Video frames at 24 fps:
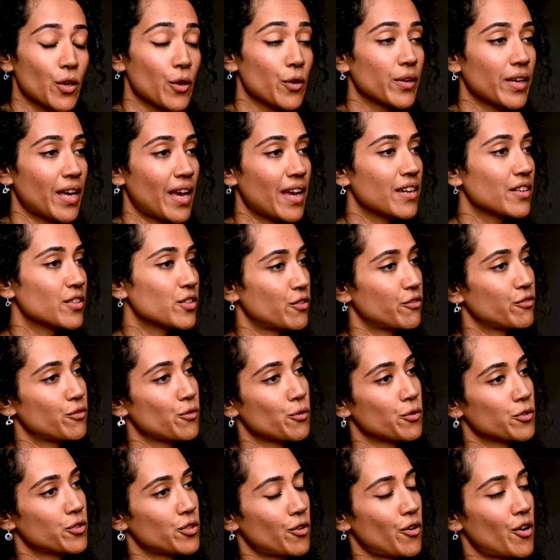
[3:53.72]
okay to
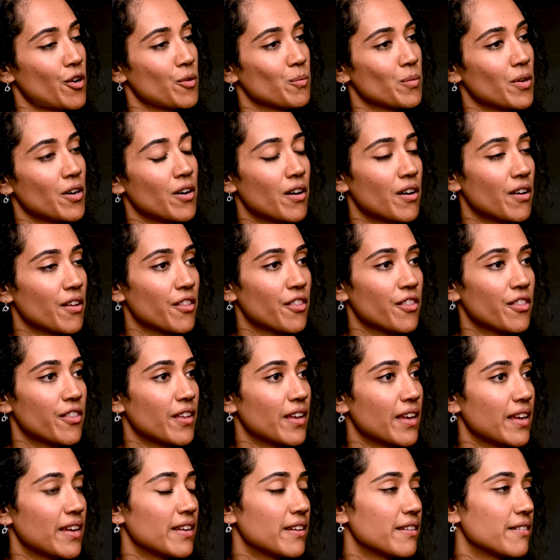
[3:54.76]
forge your own path
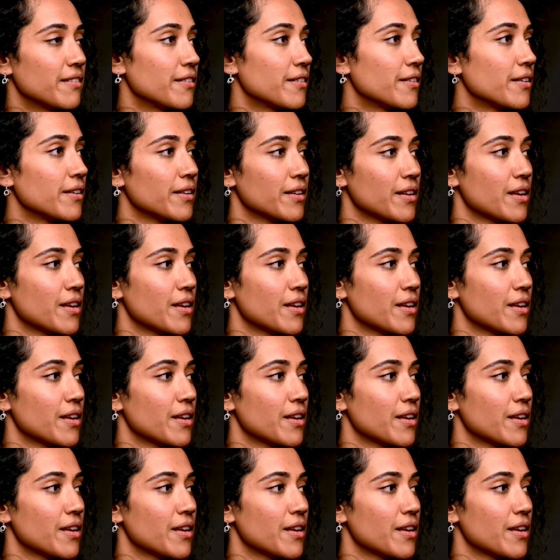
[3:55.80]
in